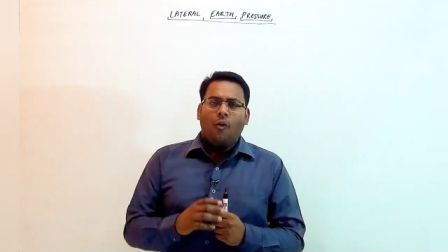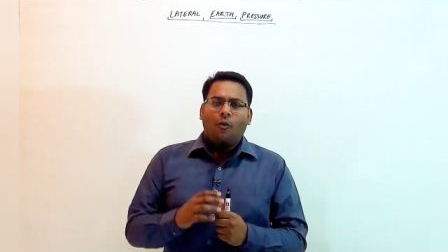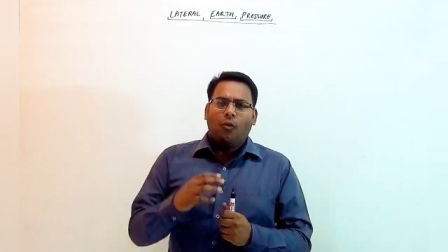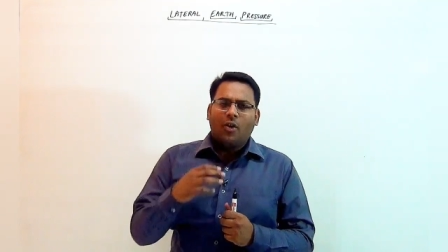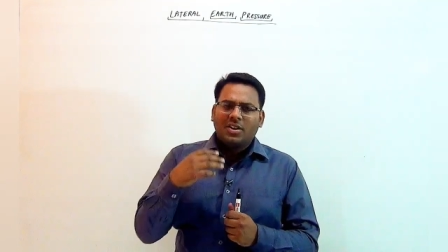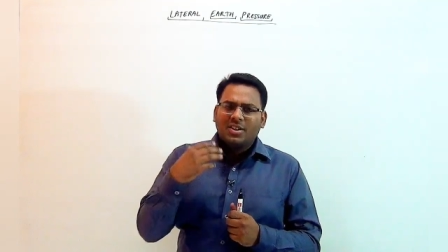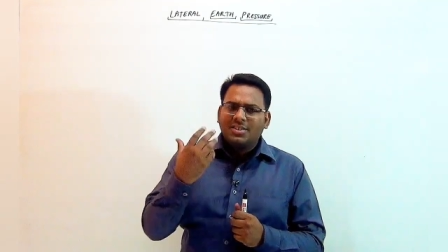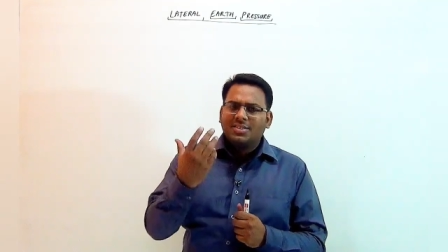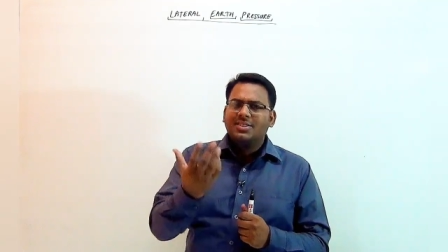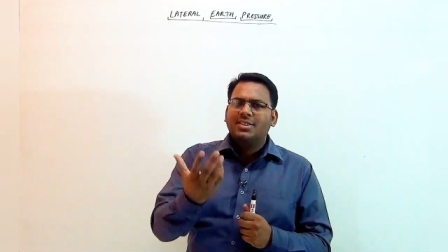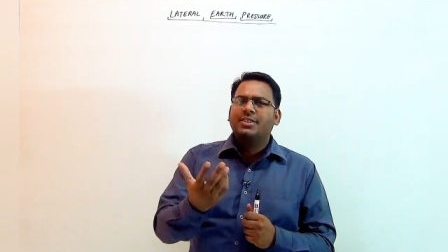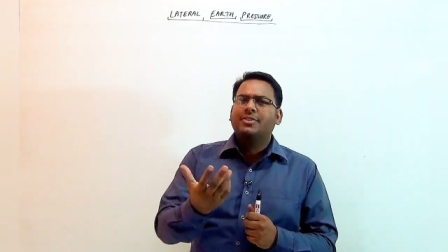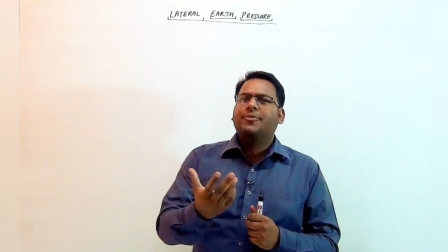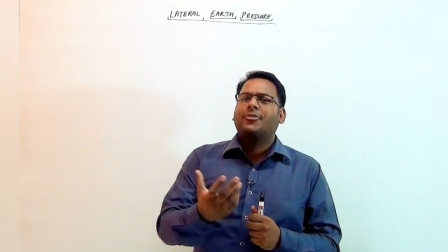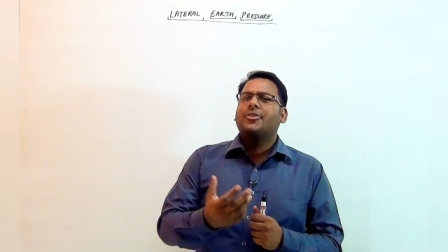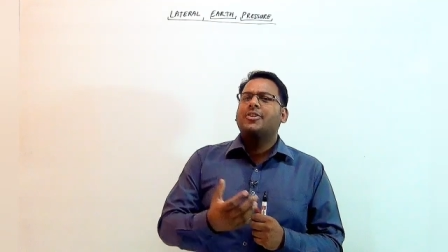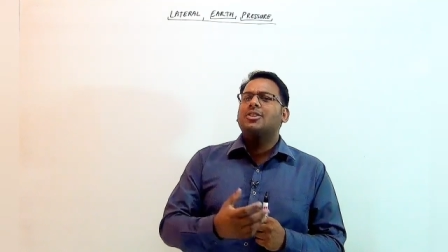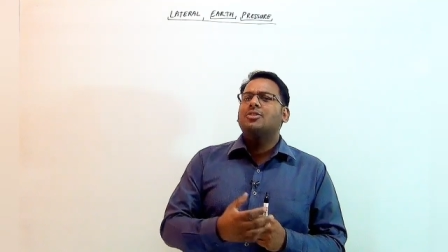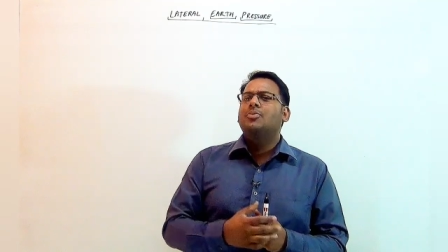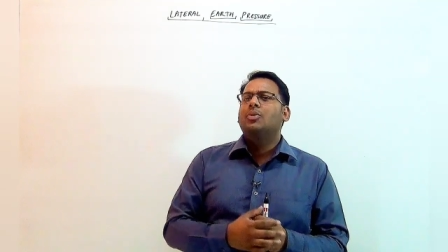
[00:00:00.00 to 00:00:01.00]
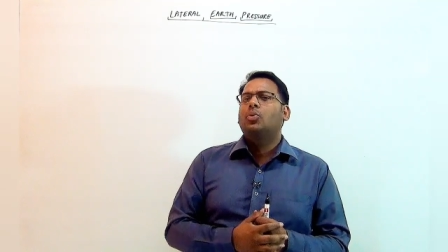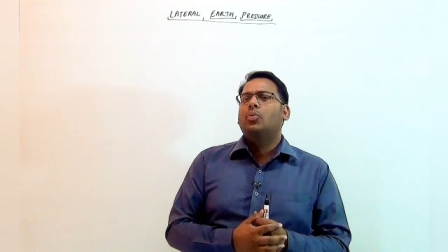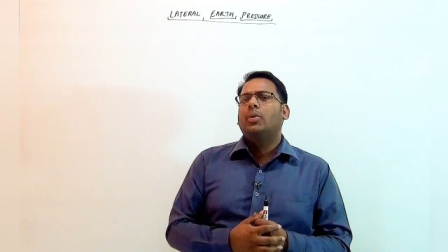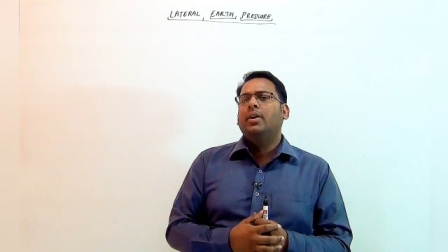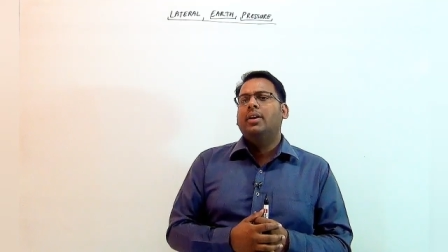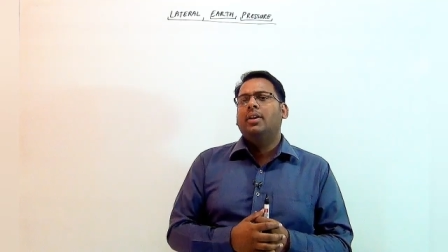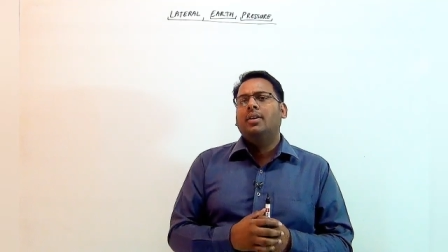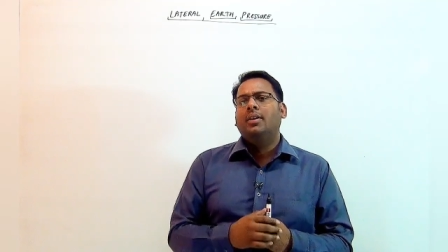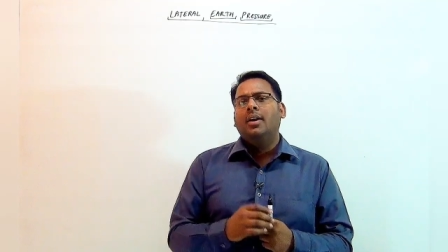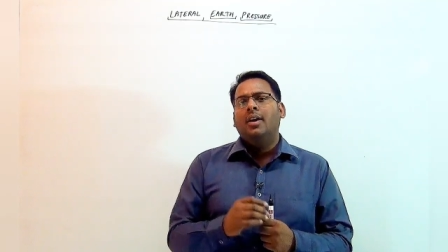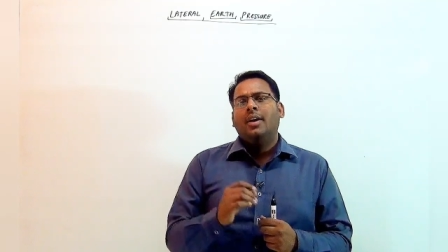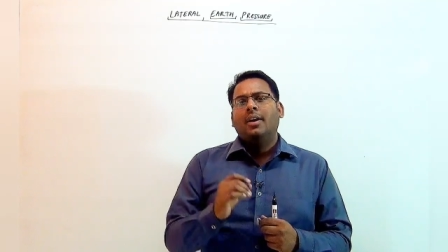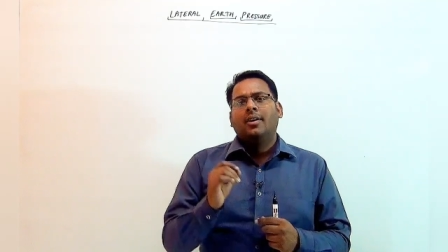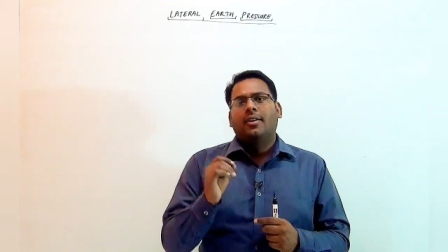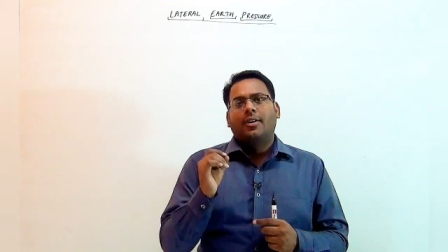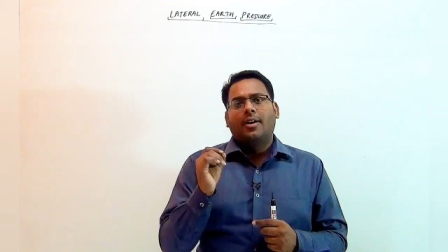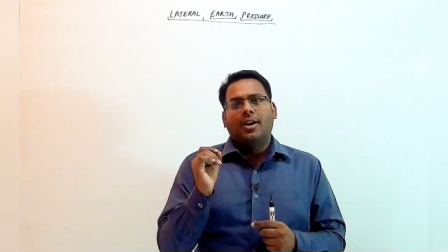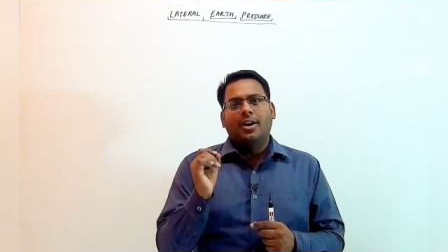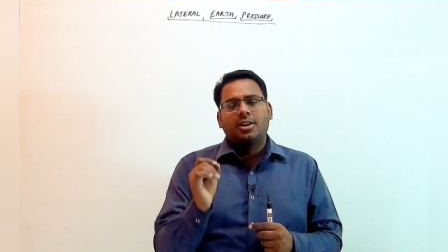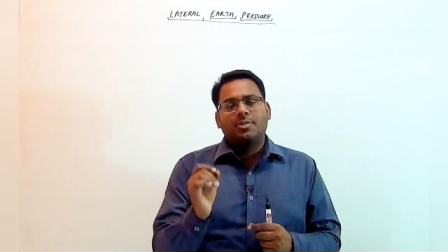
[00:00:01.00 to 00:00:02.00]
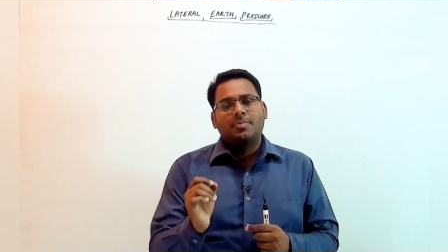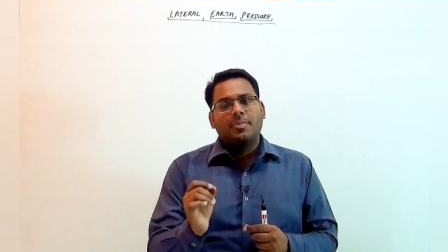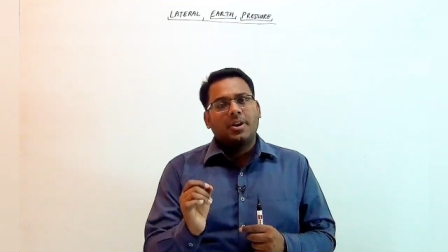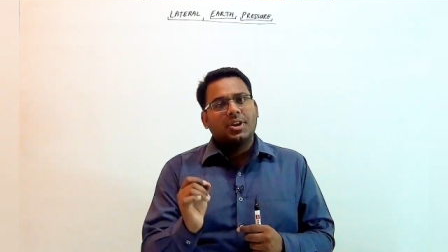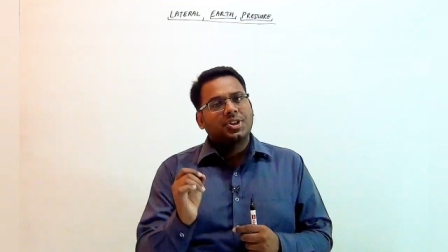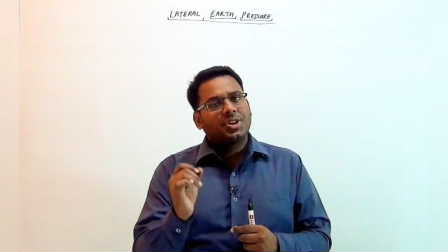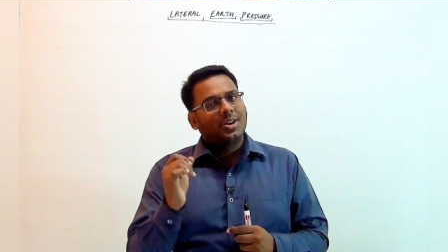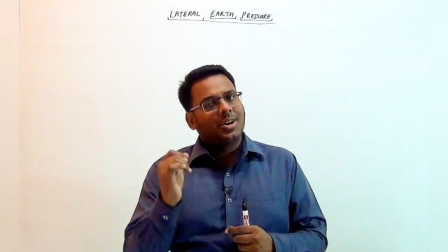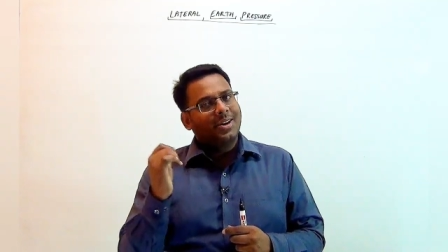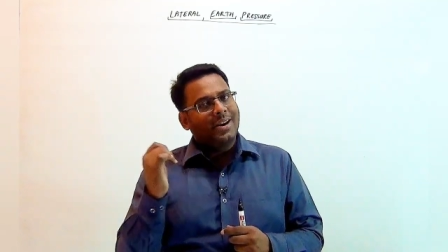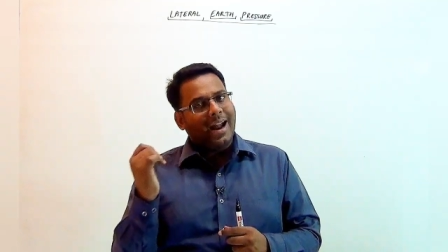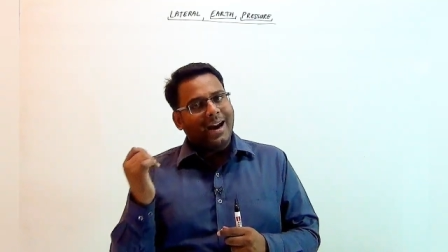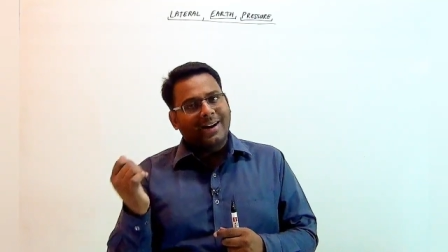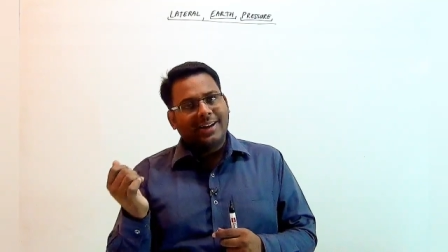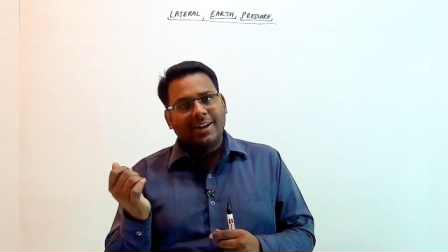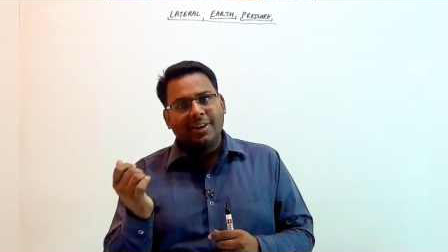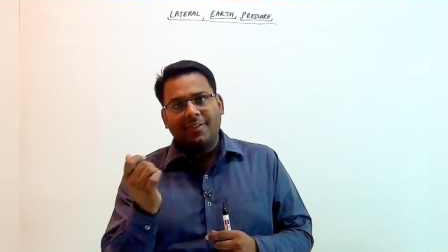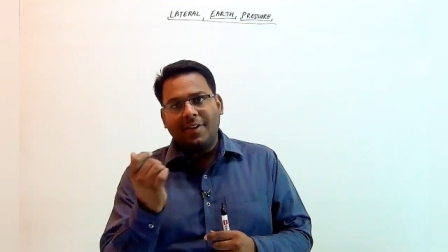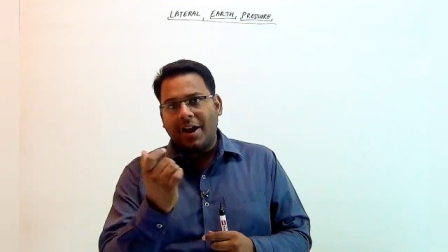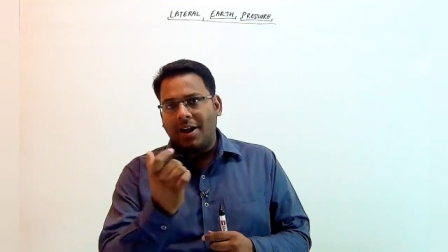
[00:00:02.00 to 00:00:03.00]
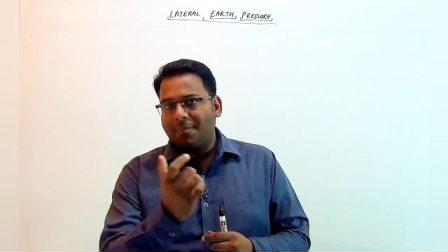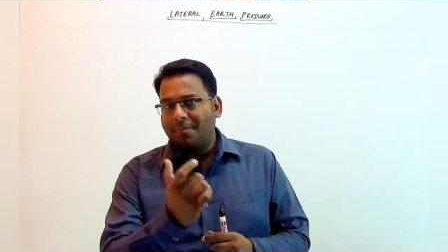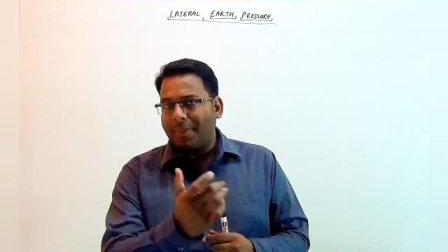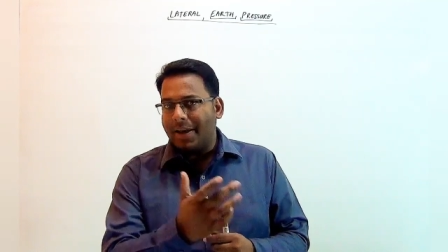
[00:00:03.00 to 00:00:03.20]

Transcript: What is the difference between earth pressure in active and